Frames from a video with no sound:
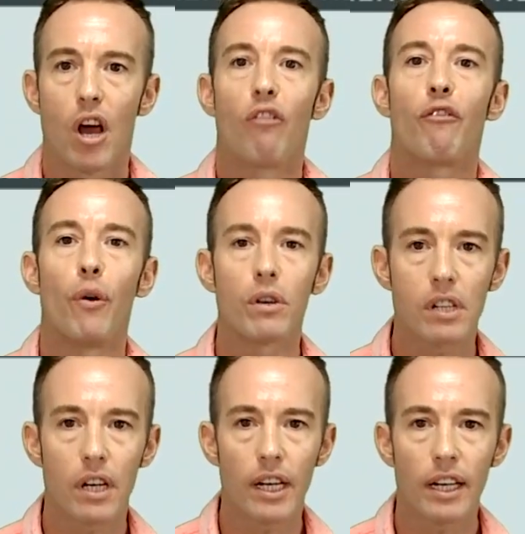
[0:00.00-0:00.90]

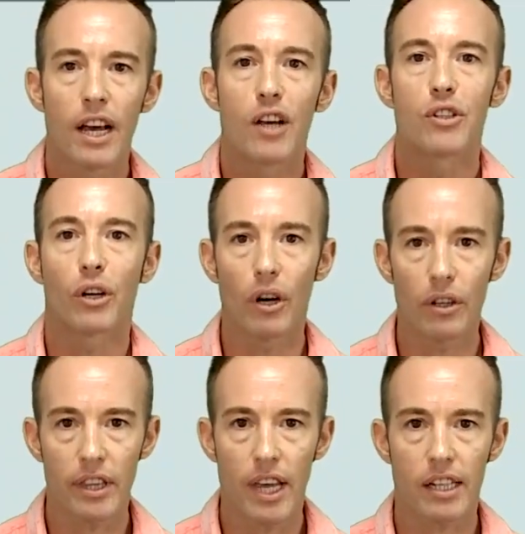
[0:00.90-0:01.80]
Firstly, the
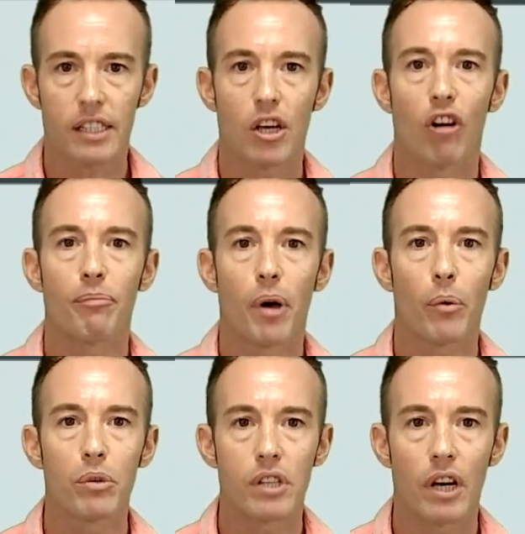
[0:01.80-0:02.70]
context of my
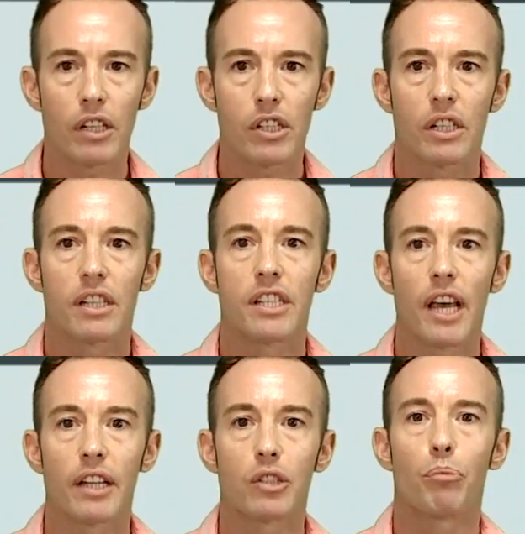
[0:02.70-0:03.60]
research,
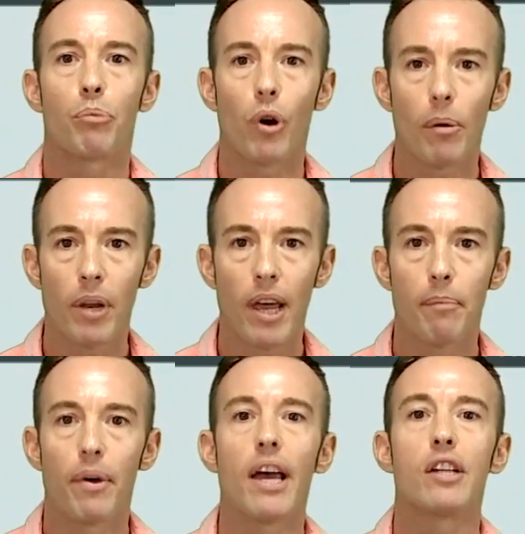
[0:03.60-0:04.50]
then the
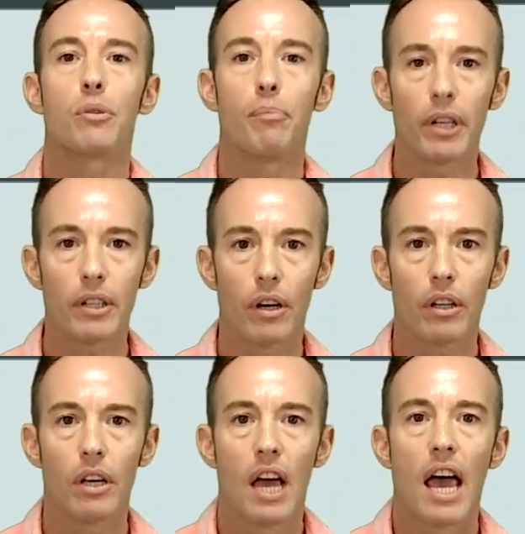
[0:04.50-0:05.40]
problem and the
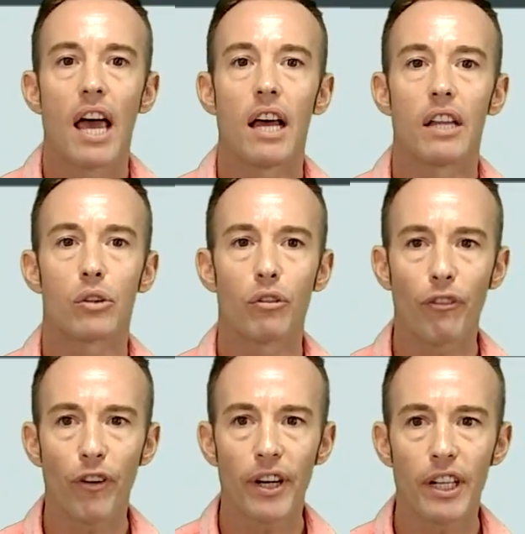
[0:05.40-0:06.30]
method, and to
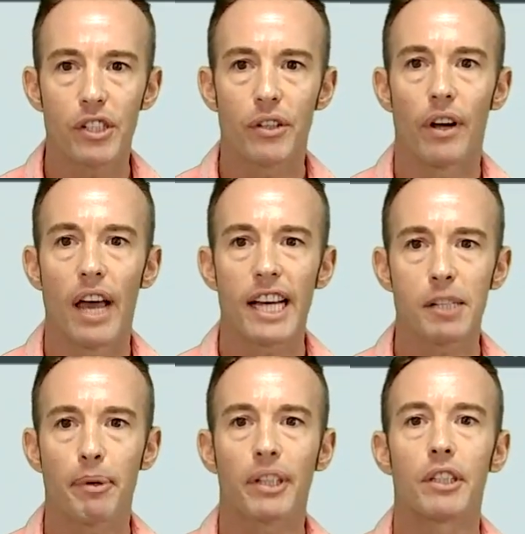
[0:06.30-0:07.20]
finish the
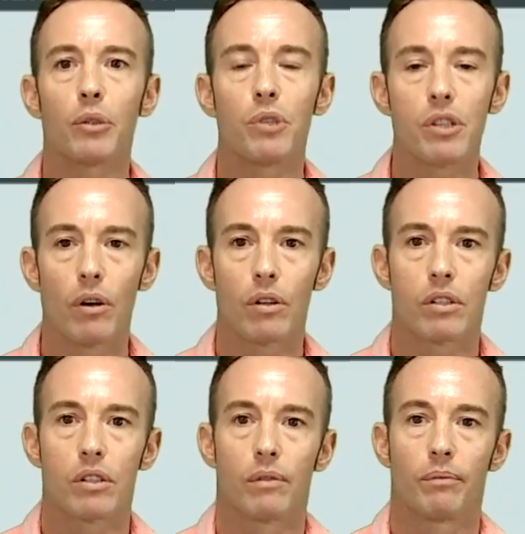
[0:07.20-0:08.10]
expected results.